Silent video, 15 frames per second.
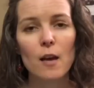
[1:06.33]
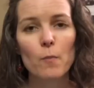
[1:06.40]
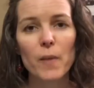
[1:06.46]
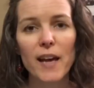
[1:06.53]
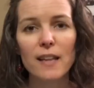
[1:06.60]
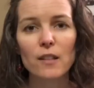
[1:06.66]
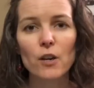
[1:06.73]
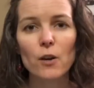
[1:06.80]

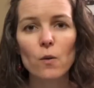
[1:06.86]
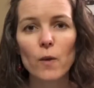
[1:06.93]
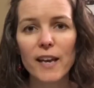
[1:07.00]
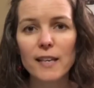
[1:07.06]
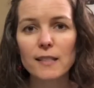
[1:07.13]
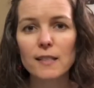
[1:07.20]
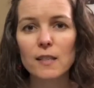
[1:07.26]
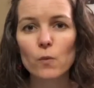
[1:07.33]
But there are
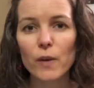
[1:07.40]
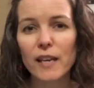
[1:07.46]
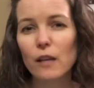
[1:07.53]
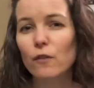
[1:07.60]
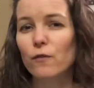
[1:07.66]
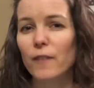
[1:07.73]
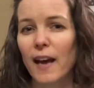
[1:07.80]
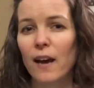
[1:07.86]
ways that we
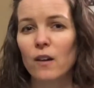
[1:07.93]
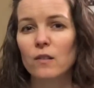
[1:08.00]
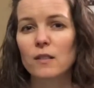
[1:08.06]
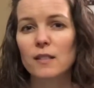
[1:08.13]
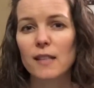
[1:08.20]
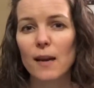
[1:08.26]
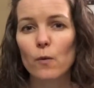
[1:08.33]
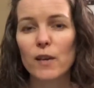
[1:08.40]
have
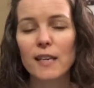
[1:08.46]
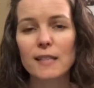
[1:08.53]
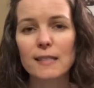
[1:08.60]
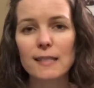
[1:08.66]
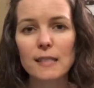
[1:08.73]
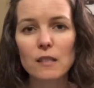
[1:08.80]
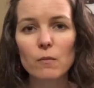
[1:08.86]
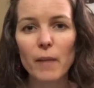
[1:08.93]
found that we can
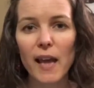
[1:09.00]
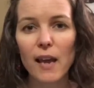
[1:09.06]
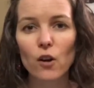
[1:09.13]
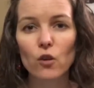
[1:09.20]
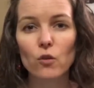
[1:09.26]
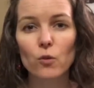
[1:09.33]
still make